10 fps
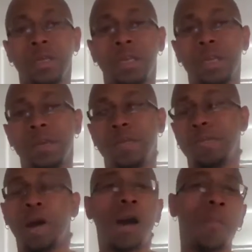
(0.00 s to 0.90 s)

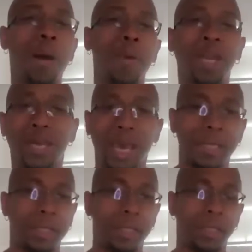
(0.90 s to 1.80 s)
getting all my
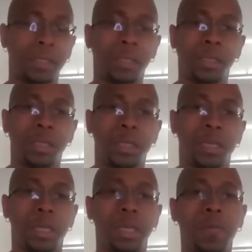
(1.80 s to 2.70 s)
medications,
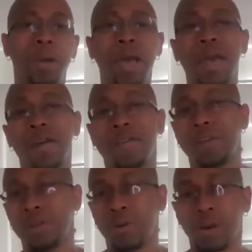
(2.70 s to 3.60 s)
getting my health
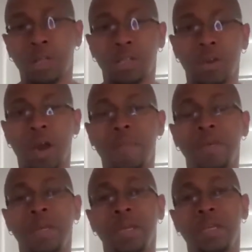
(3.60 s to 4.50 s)
in order. So I've
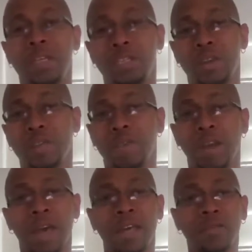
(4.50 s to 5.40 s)
been hitting the gym for the
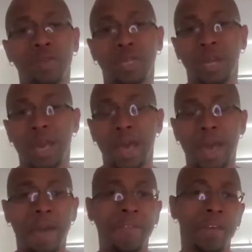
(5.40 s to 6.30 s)
last week and a
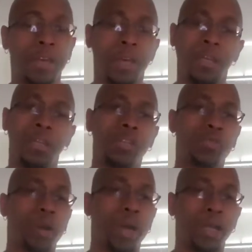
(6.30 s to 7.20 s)
half,
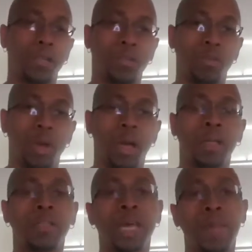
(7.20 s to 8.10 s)
just trying
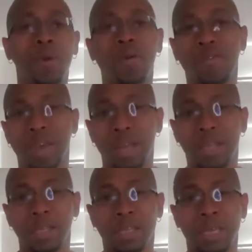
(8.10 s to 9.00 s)
to stay
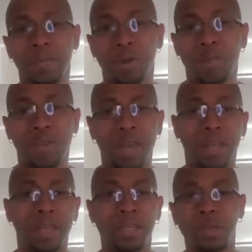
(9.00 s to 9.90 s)
motivated, get
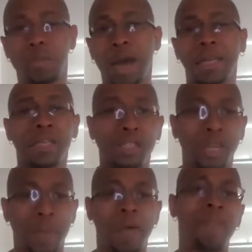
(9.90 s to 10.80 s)
this body in
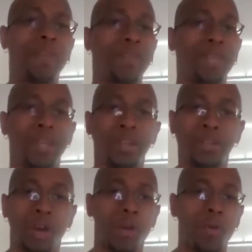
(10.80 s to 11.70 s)
shape. I'm 50
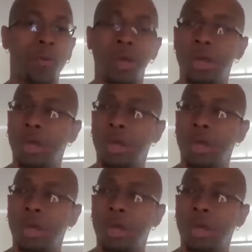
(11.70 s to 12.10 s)
years old.